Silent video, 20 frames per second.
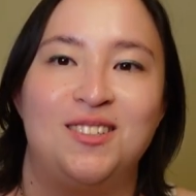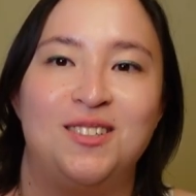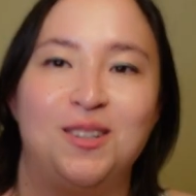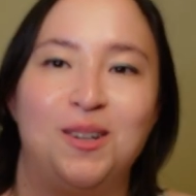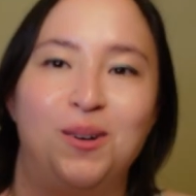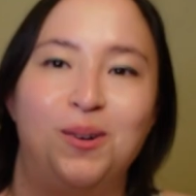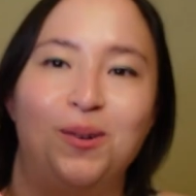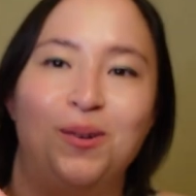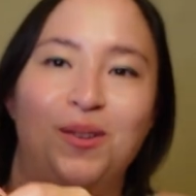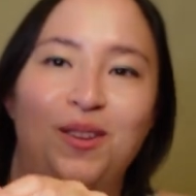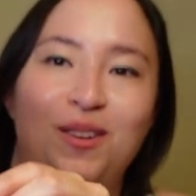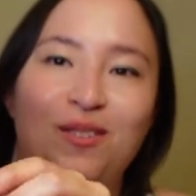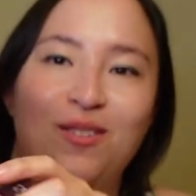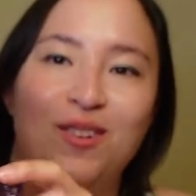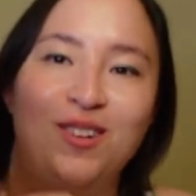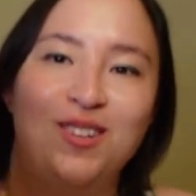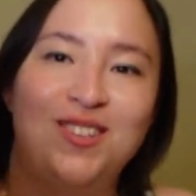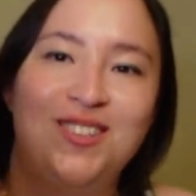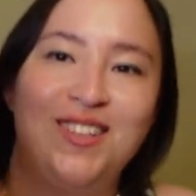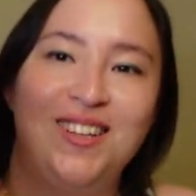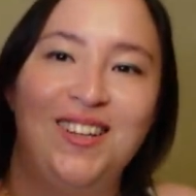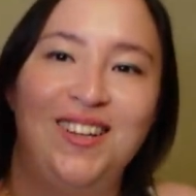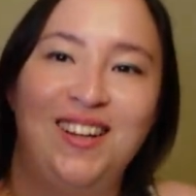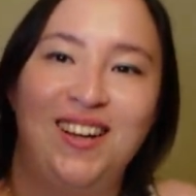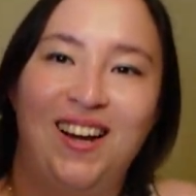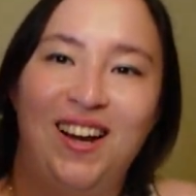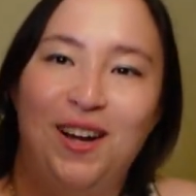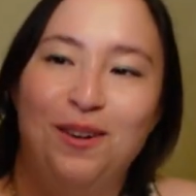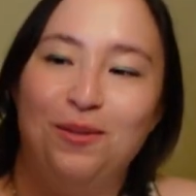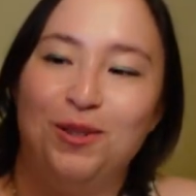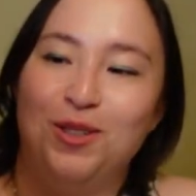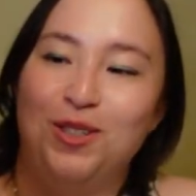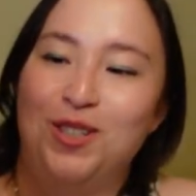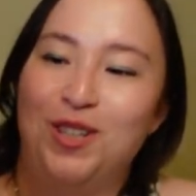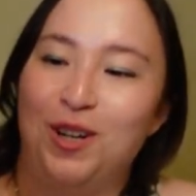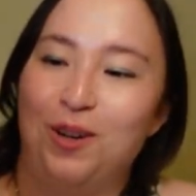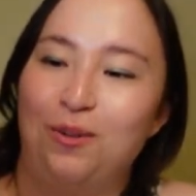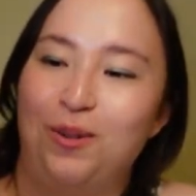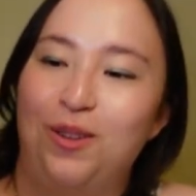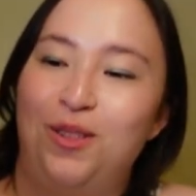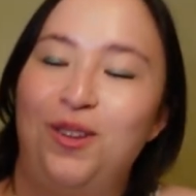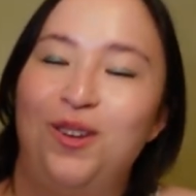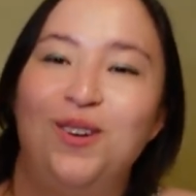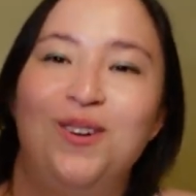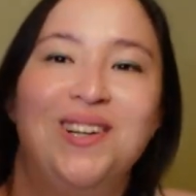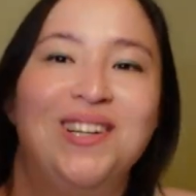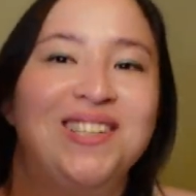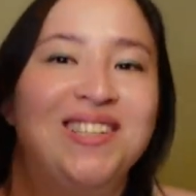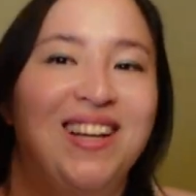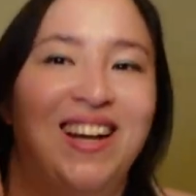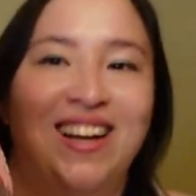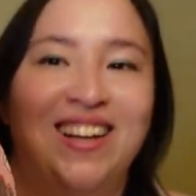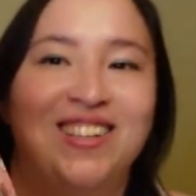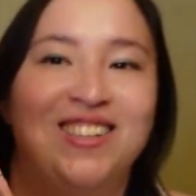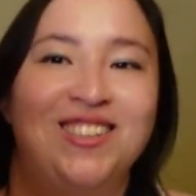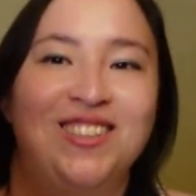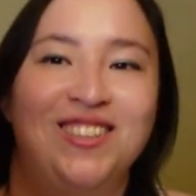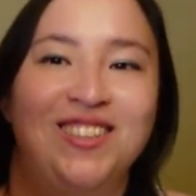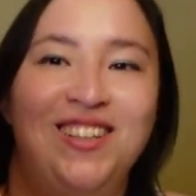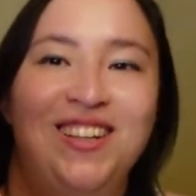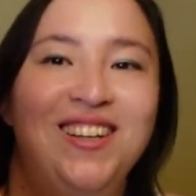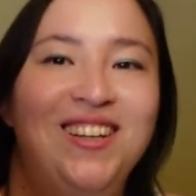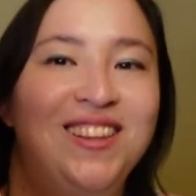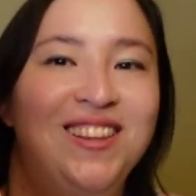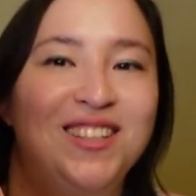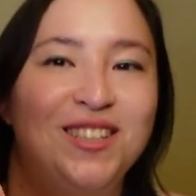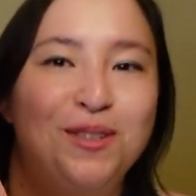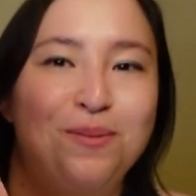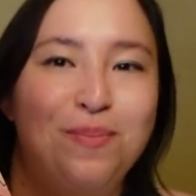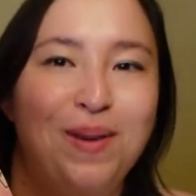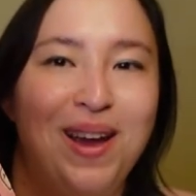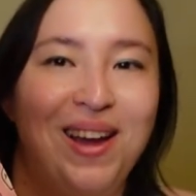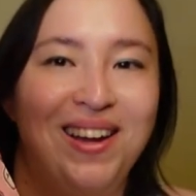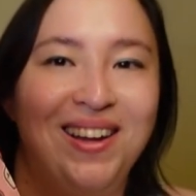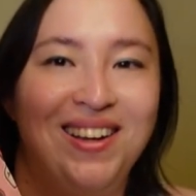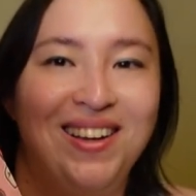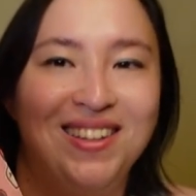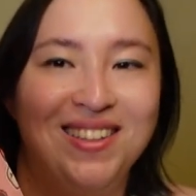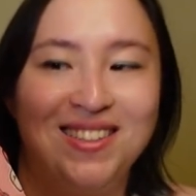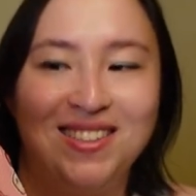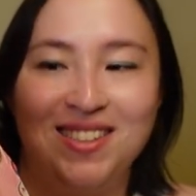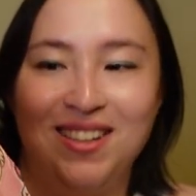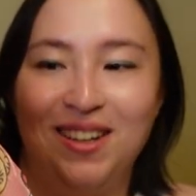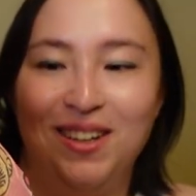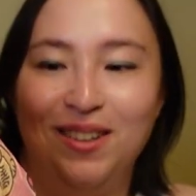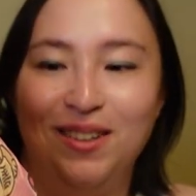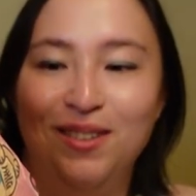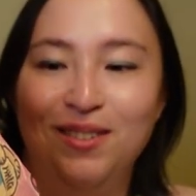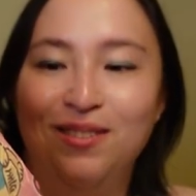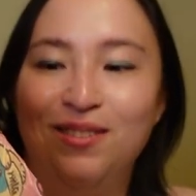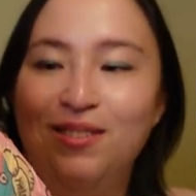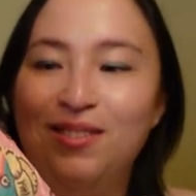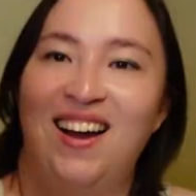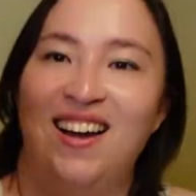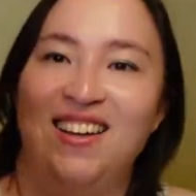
So the first thing I will share with you is actually this bag itself.